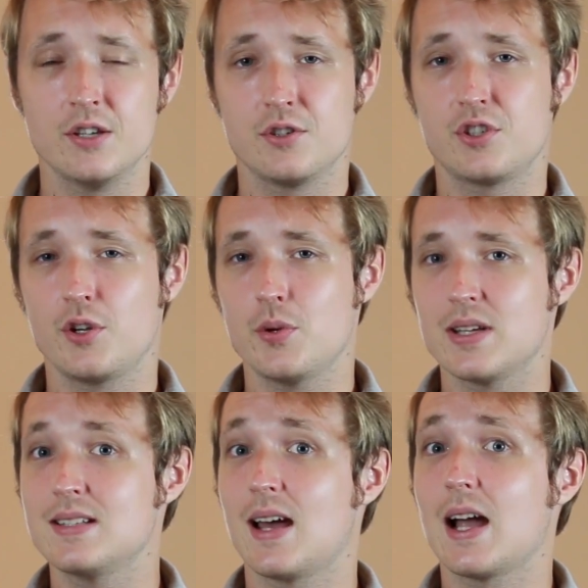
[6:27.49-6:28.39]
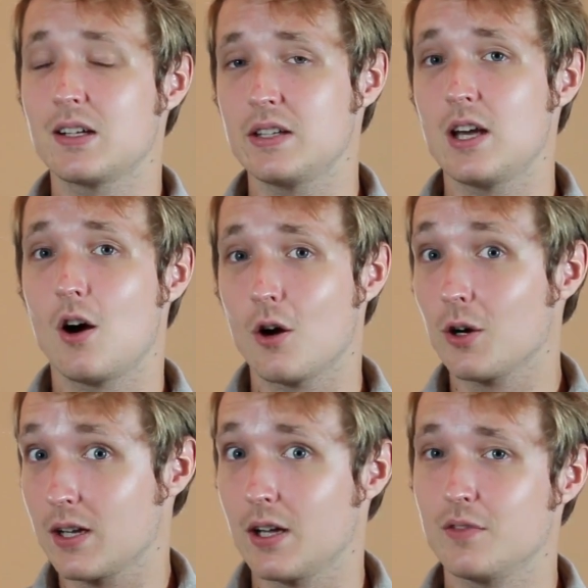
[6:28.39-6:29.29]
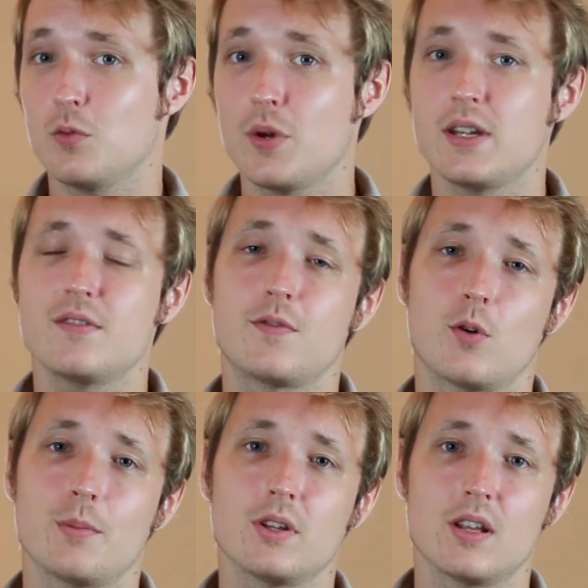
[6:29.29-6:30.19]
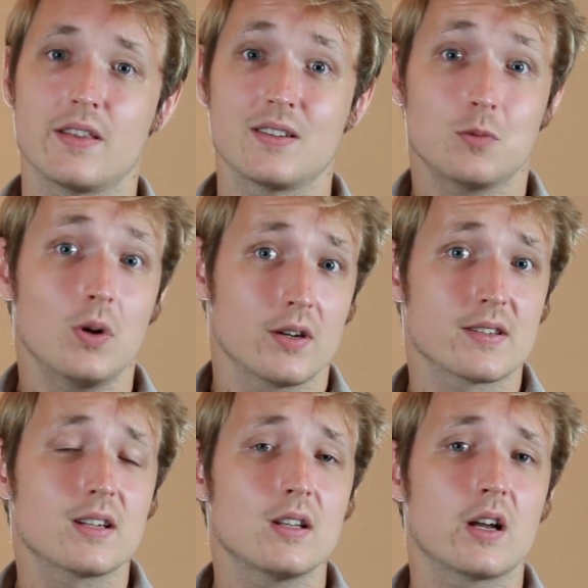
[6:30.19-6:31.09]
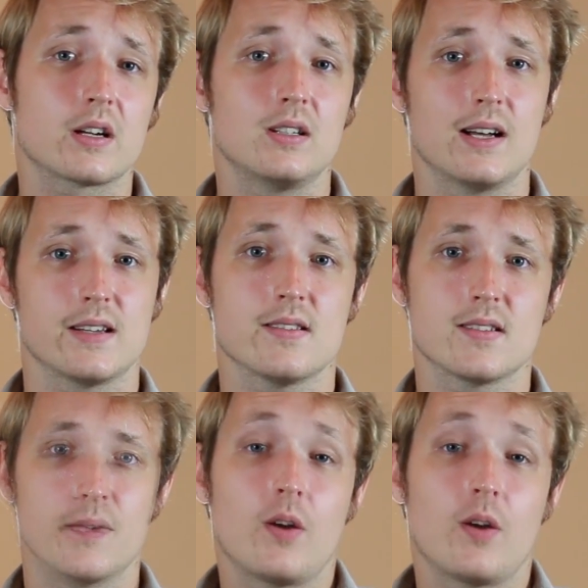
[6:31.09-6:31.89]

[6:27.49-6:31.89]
to show you exactly our kind of winning formula that has won us a lot of clients.